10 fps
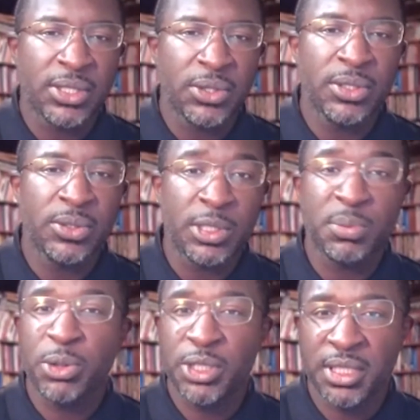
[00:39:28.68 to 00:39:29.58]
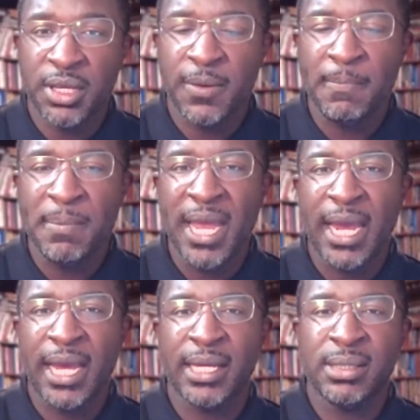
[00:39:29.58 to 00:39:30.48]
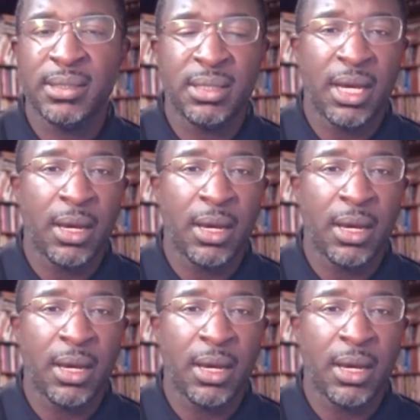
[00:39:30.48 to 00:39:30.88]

students, which puts them as